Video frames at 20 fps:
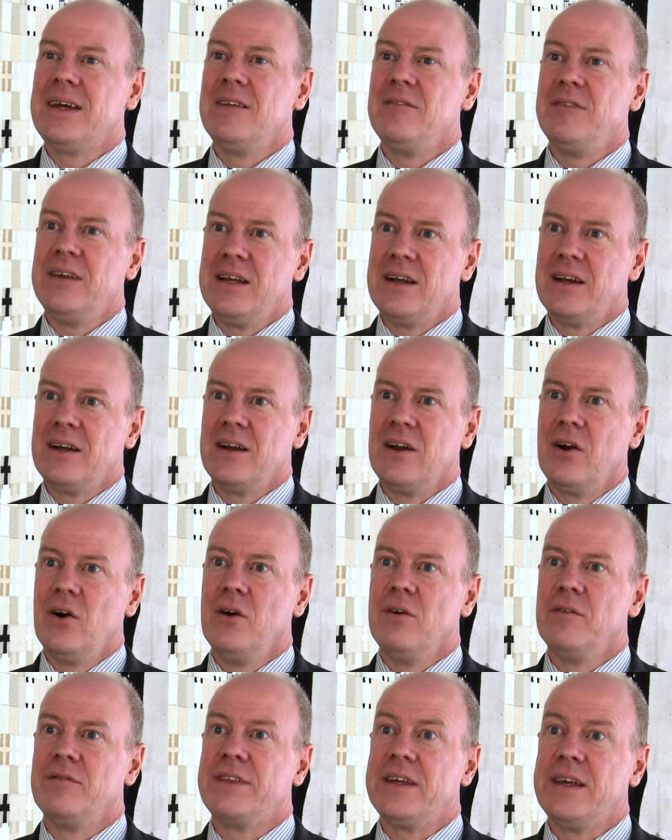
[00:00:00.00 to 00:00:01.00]
convener
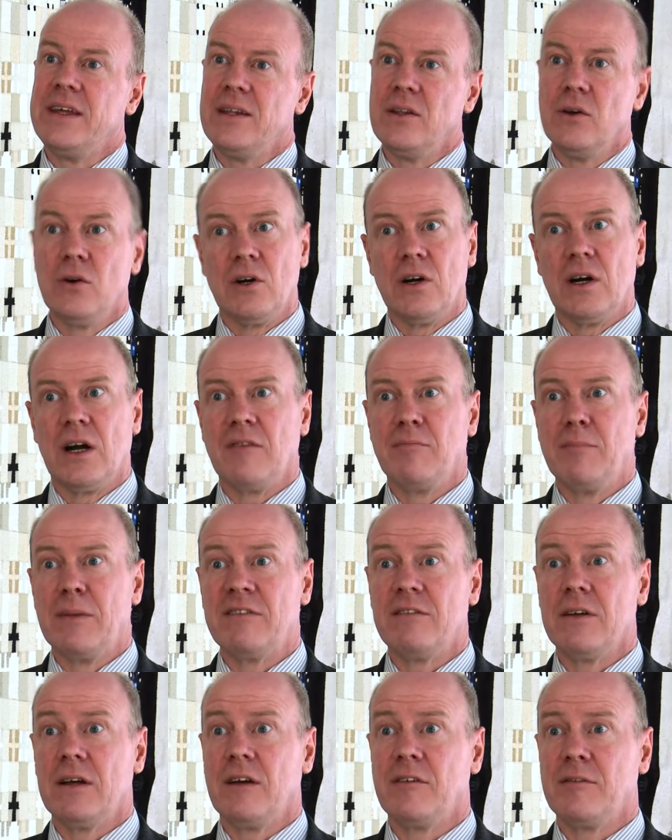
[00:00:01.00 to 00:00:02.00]
of the Local
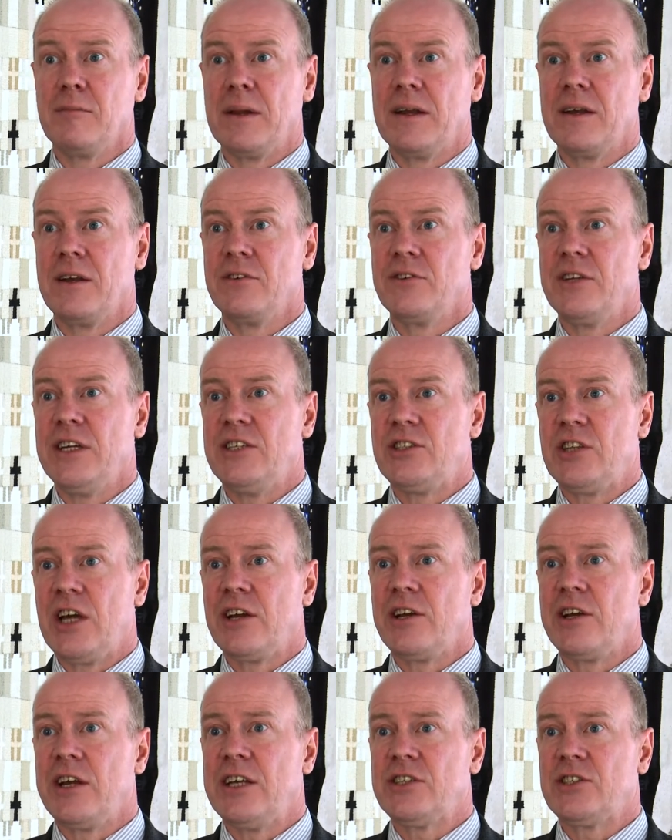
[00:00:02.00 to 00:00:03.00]
Government, Government and
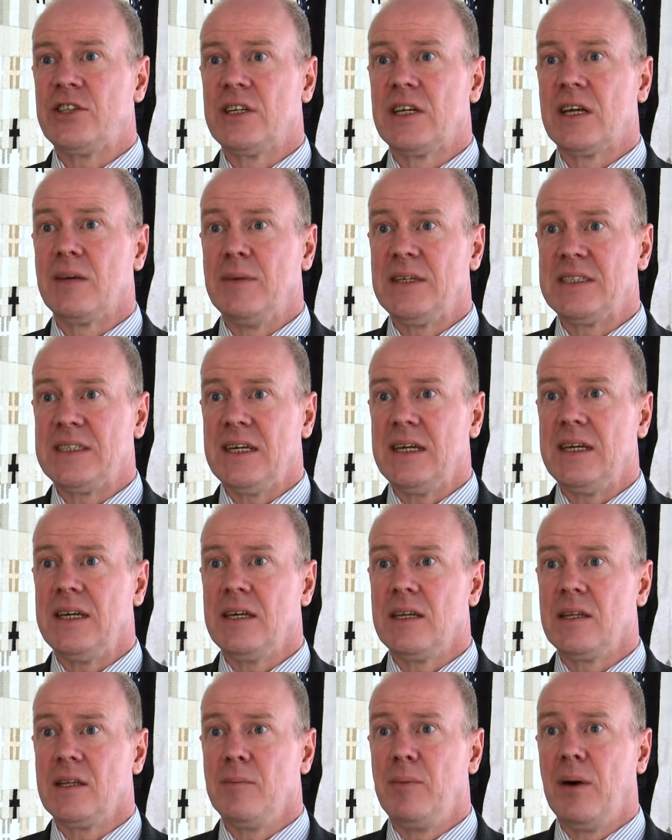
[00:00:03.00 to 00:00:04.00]
Regeneration Committee
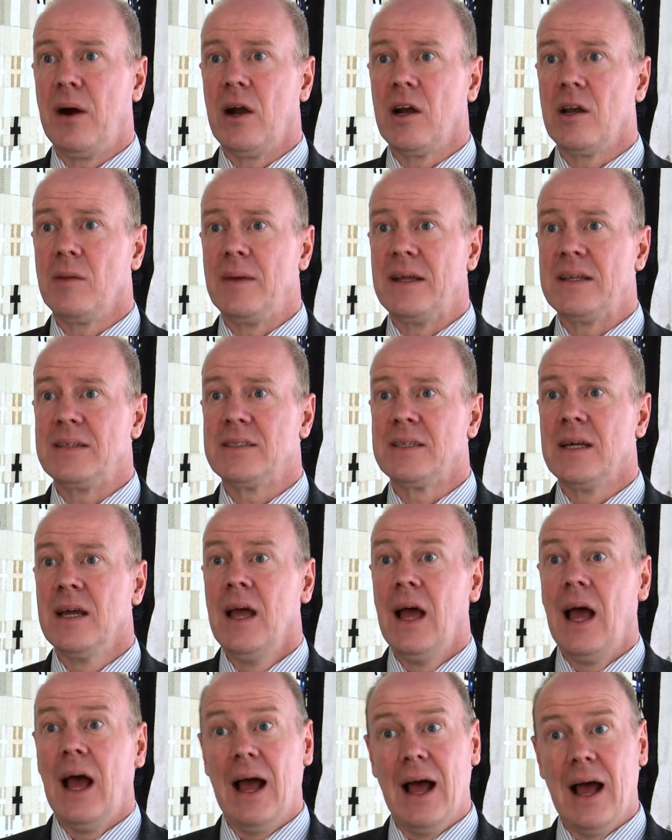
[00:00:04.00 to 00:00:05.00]
here in the Parliament,
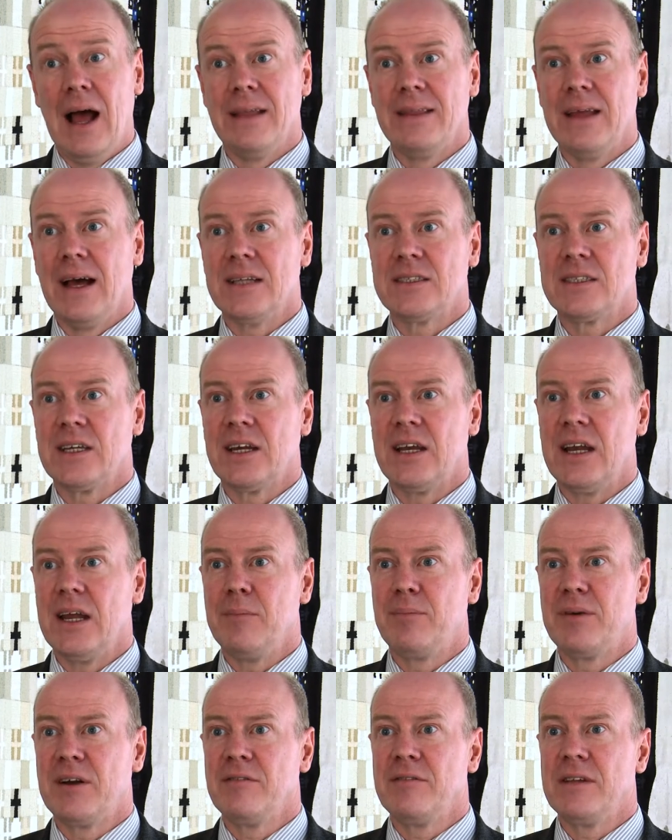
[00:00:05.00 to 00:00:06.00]
uh, and that's a
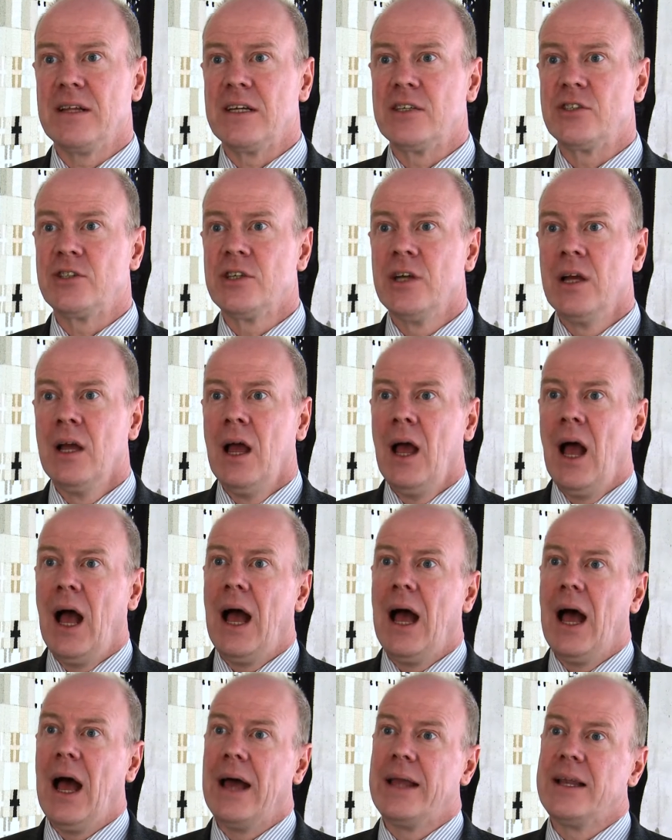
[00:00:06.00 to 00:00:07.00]
great privilege.
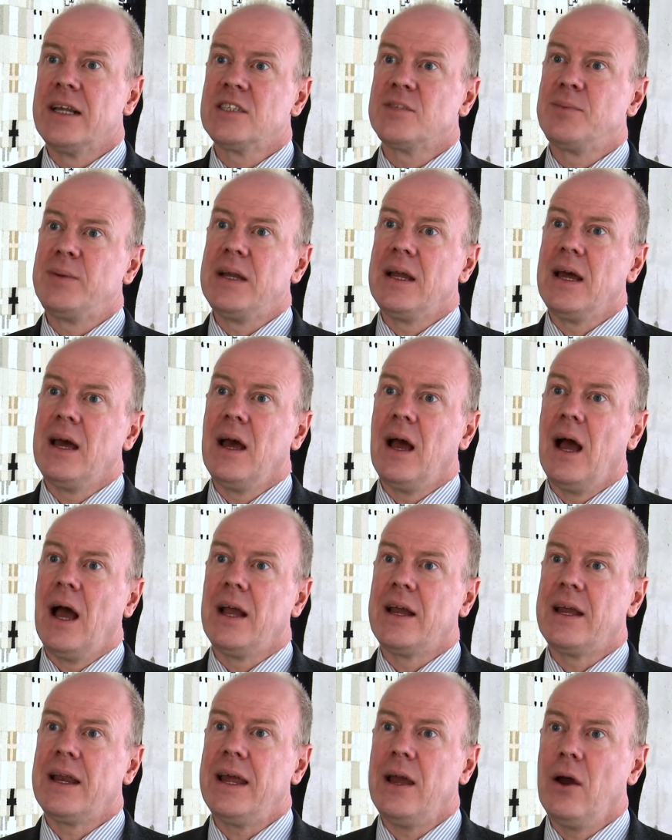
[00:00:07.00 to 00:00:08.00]
Uh, and it's been a,
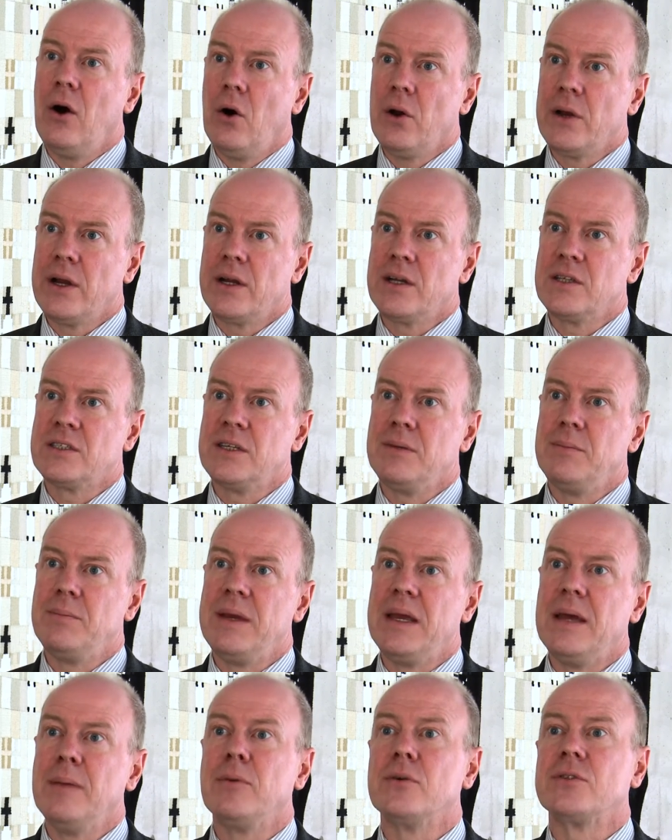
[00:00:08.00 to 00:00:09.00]
a great honour to
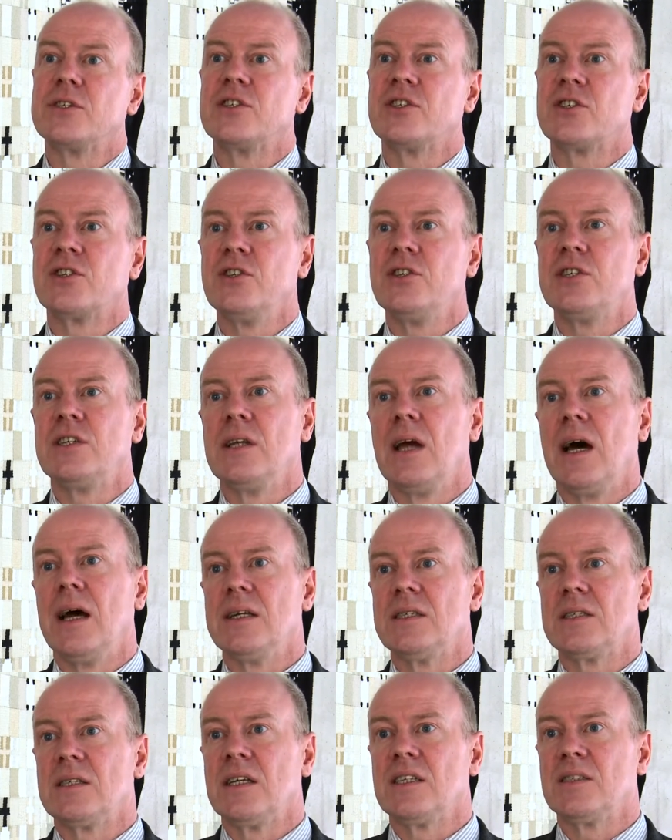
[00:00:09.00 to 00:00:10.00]
be able to
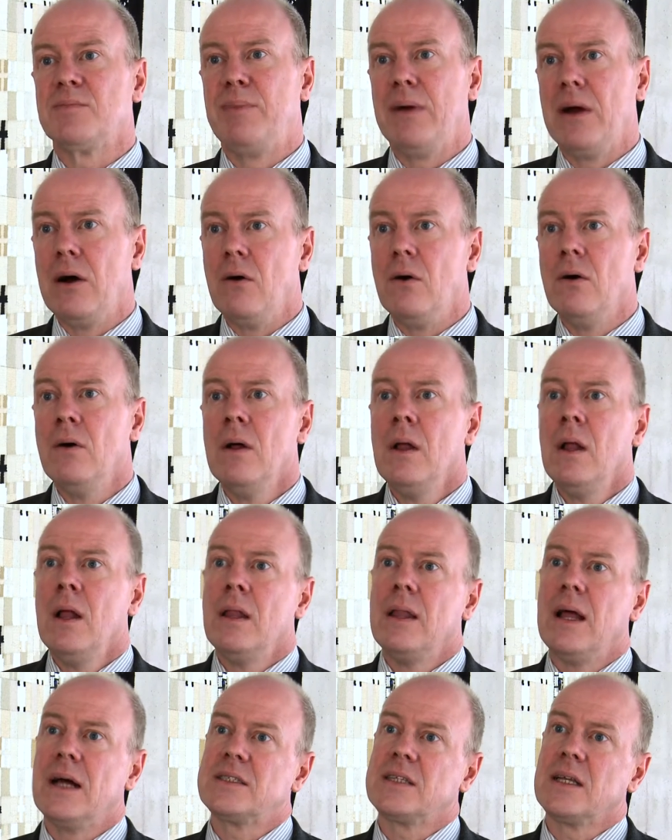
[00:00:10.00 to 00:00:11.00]
scrutinise this bill.
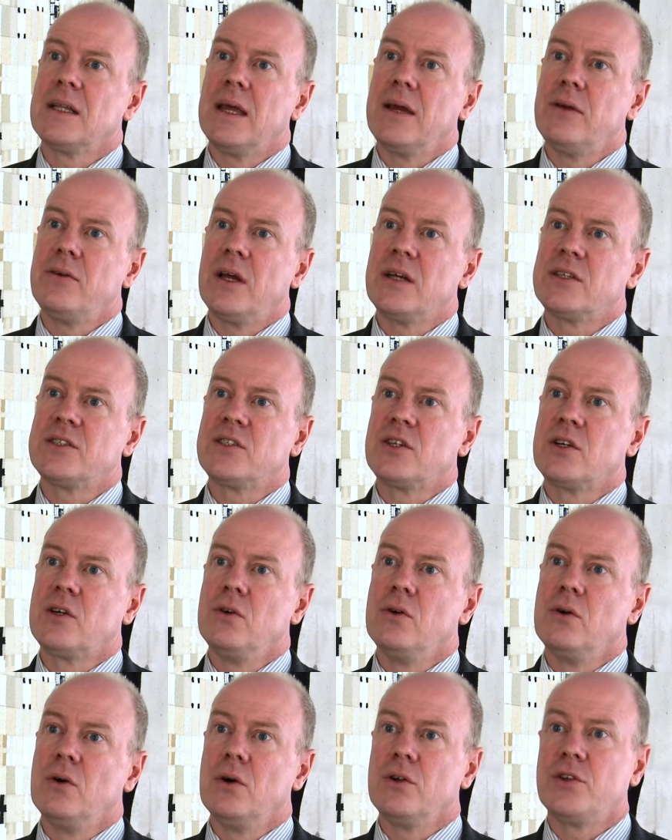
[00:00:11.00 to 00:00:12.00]
That's allowed us to
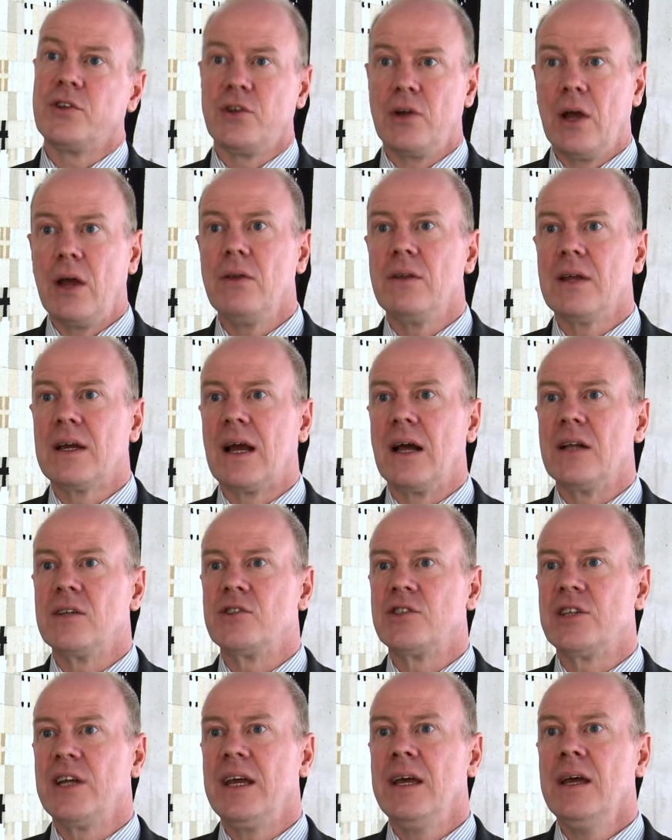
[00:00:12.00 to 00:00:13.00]
go throughout the
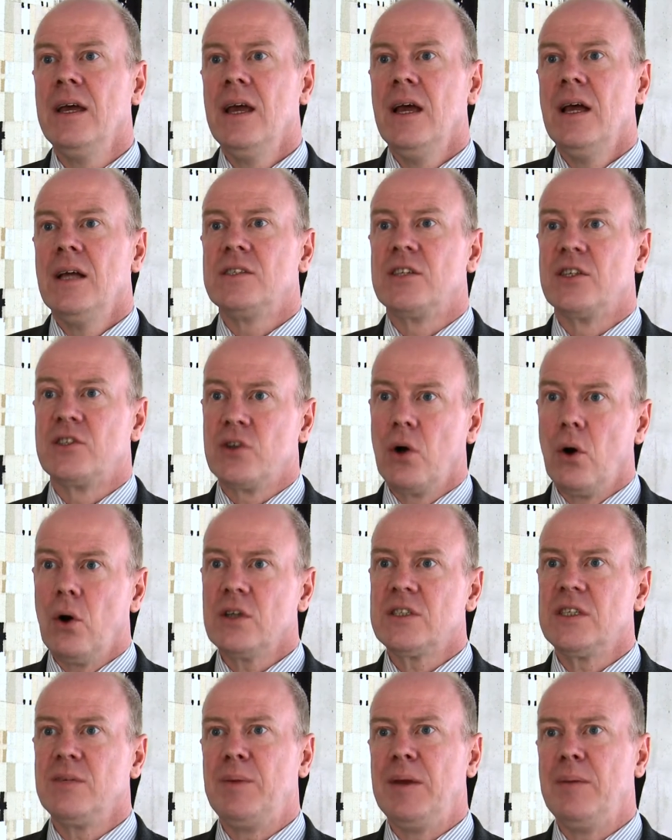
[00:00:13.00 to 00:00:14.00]
country to
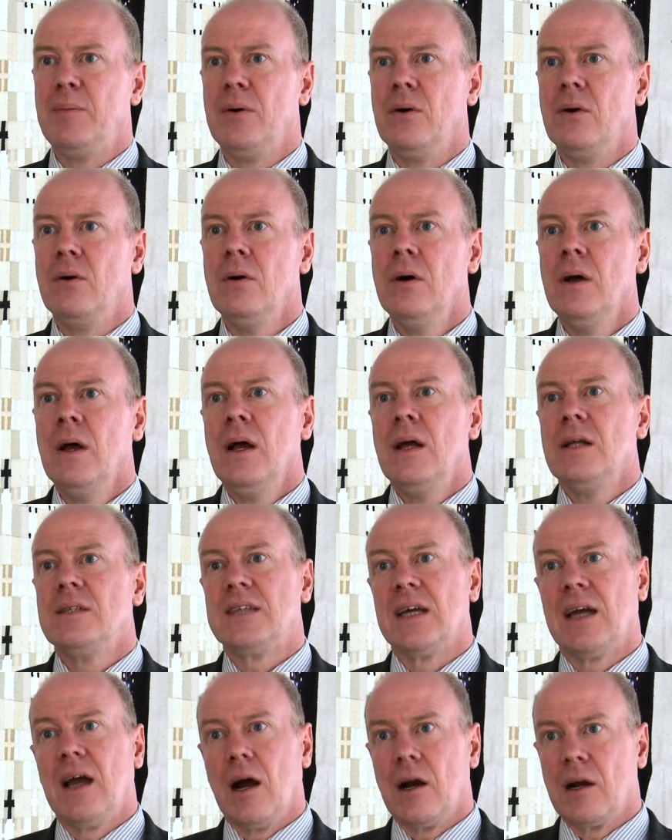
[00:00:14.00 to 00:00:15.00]
talk to people,
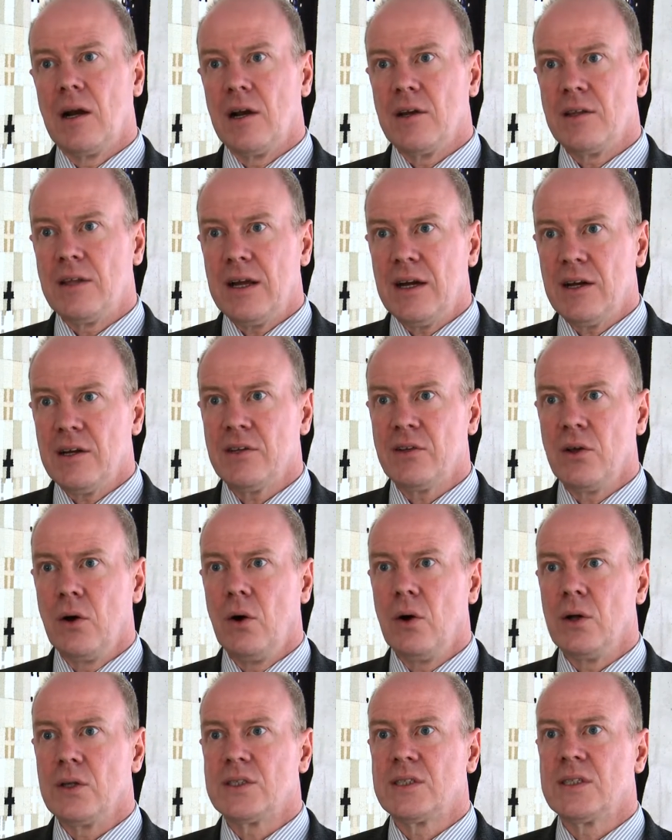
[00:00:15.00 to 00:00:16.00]
to garner their
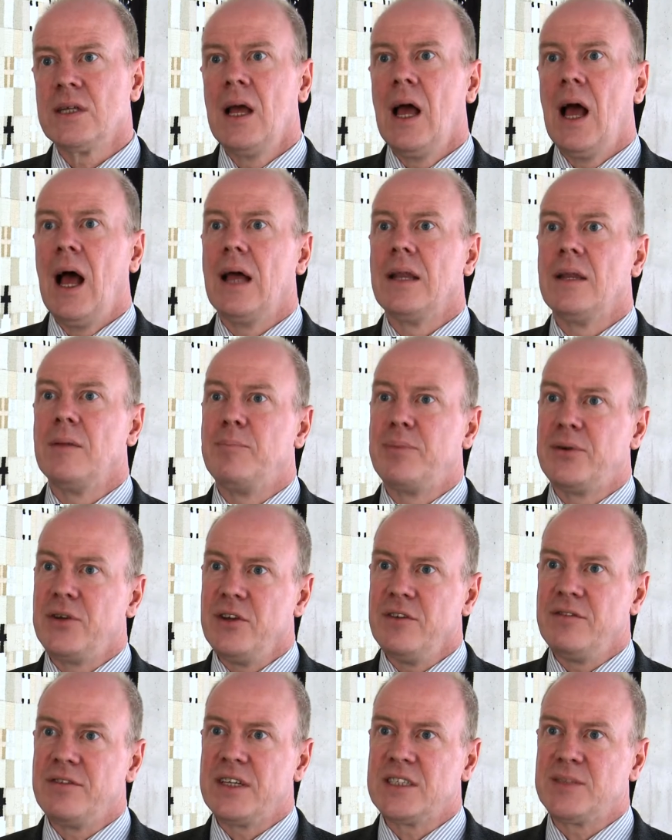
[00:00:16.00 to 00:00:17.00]
thoughts and
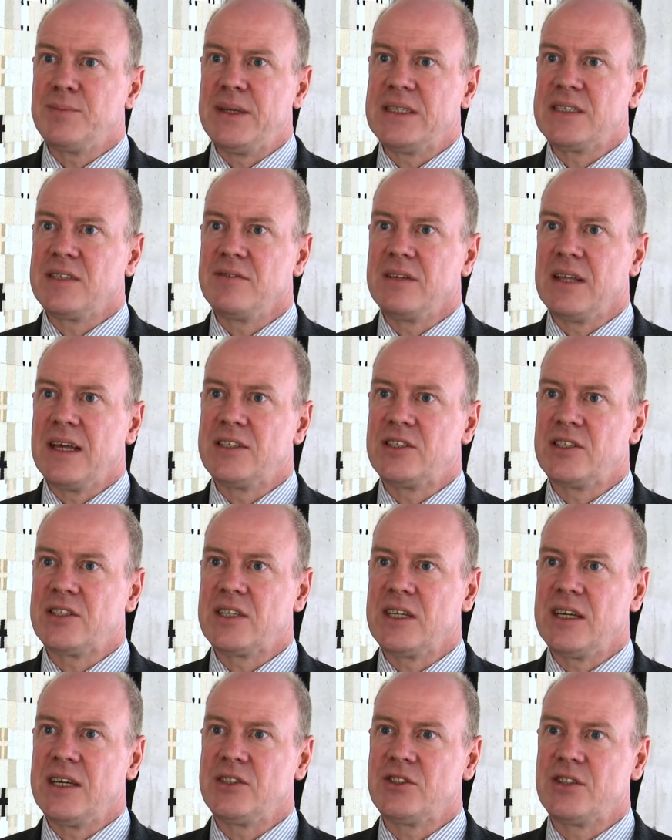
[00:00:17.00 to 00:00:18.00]
improve this piece of
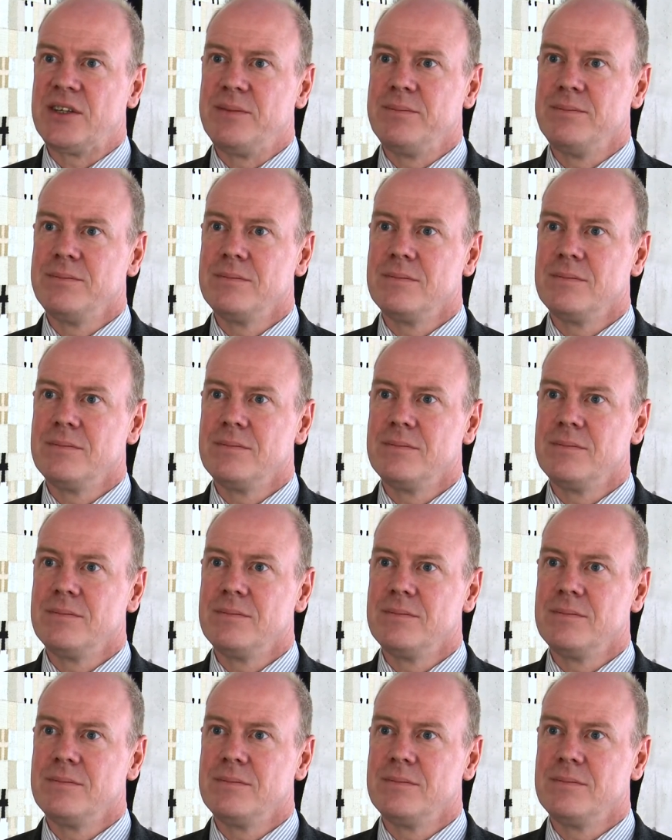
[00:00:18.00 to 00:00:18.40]
legislation.